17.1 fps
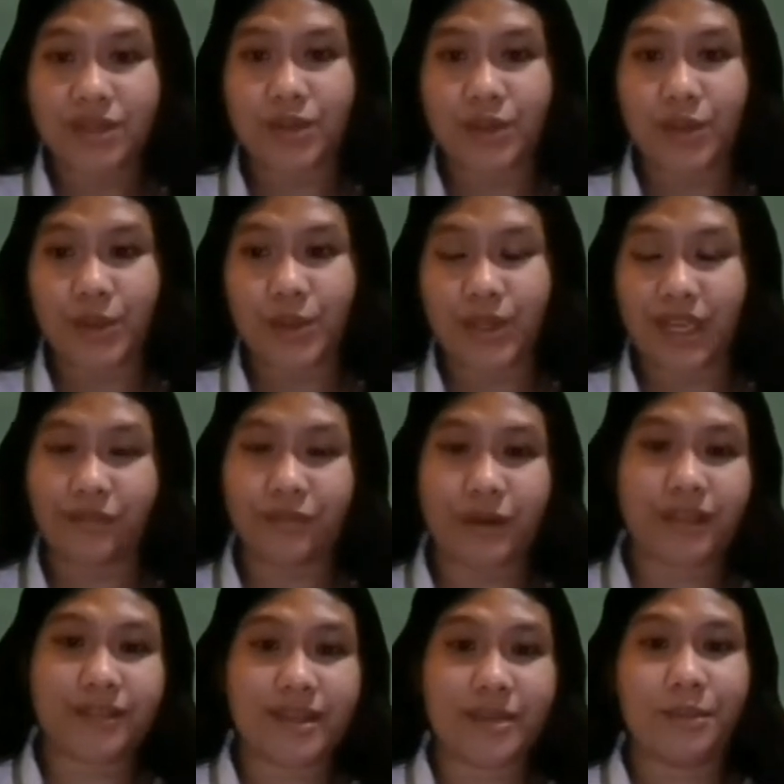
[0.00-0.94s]
So like
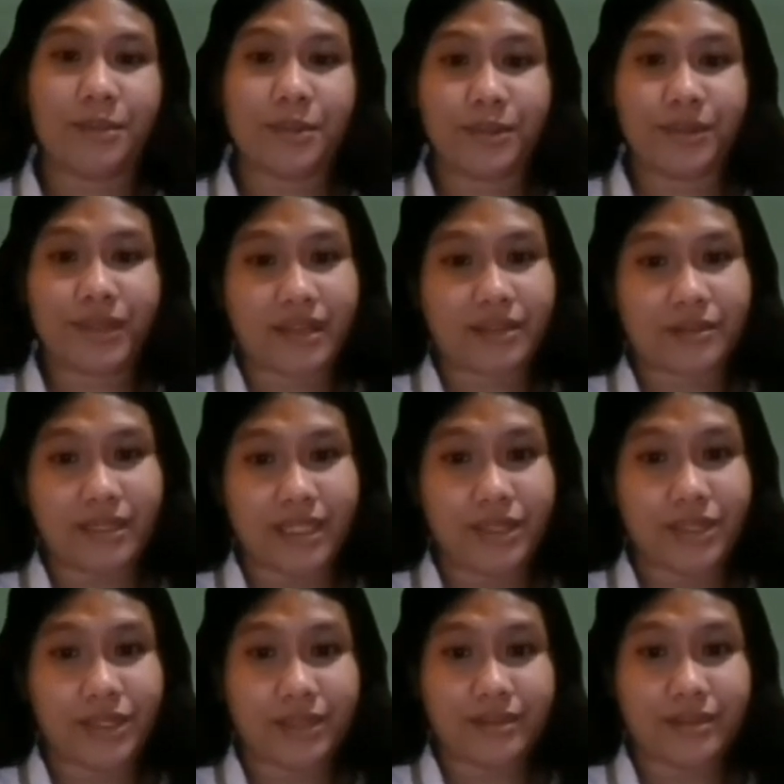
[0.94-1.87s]
for example, that
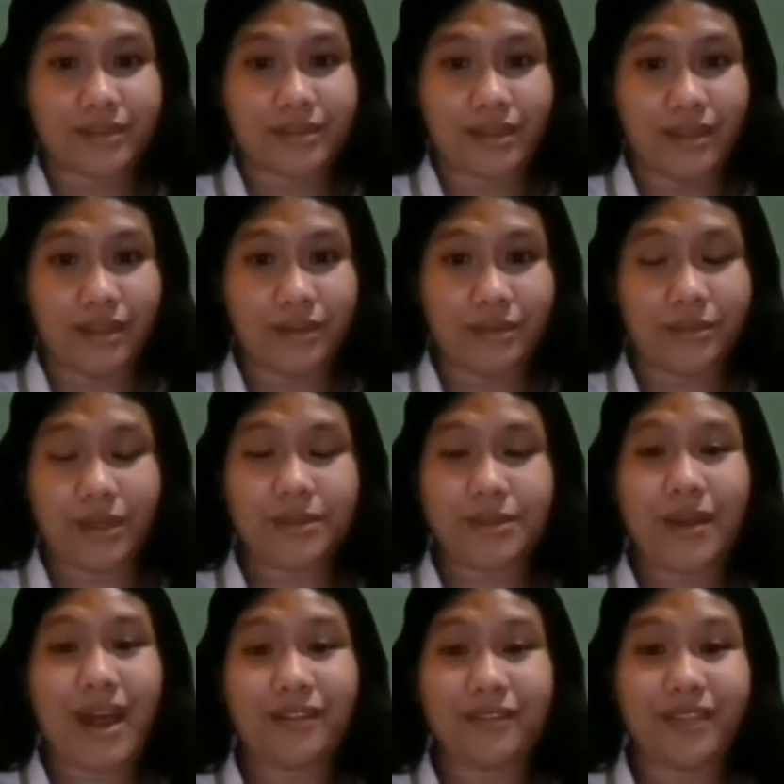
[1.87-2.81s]
religion, we
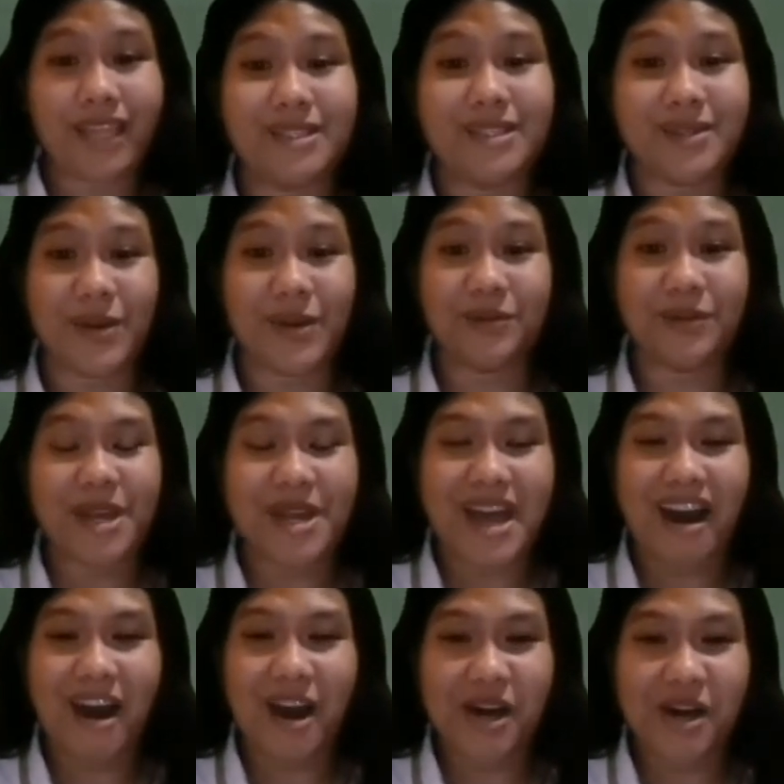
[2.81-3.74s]
also have lots of
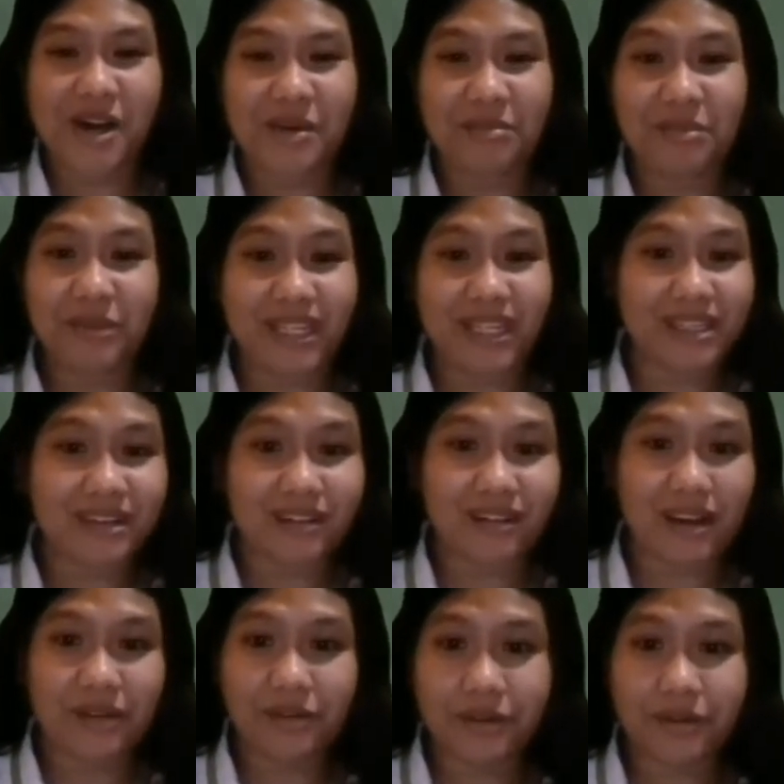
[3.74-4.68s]
um, bullied
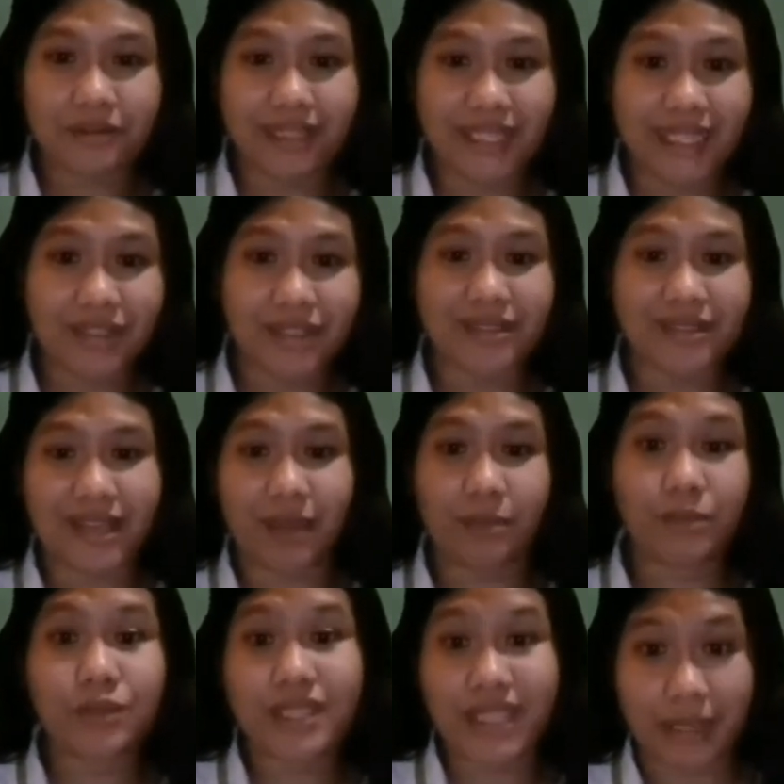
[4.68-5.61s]
for our religions, like
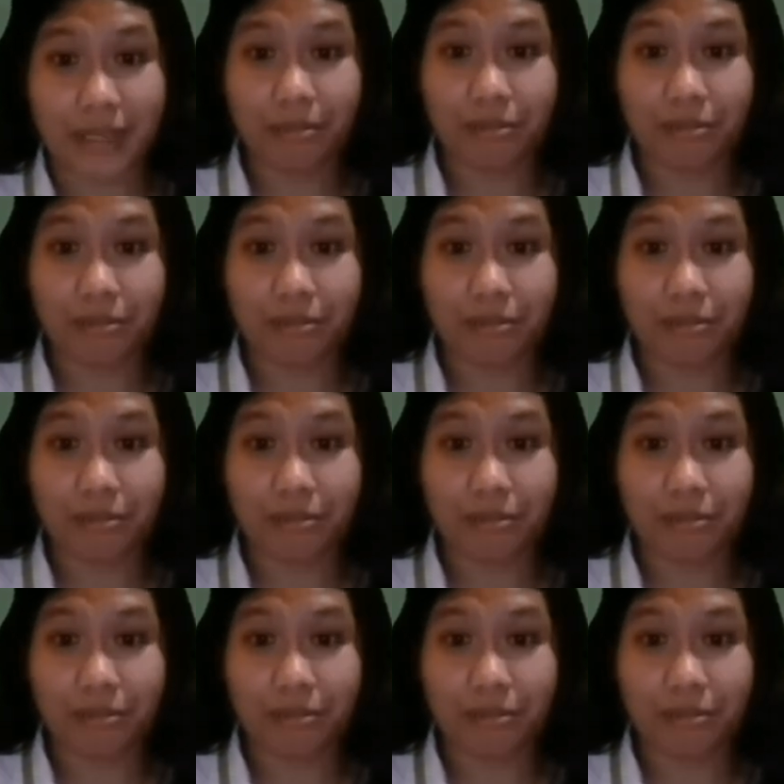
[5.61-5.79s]
Muslim,